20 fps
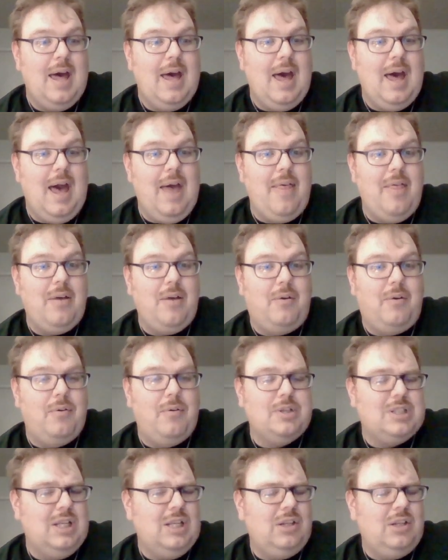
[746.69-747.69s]
and then of
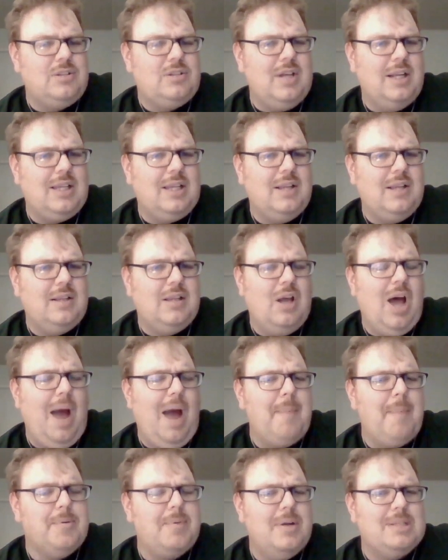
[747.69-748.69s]
course it looks like the, the
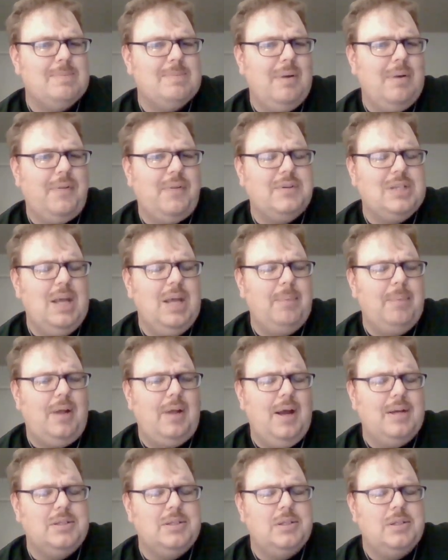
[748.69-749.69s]
hyperspace is about to stabilize,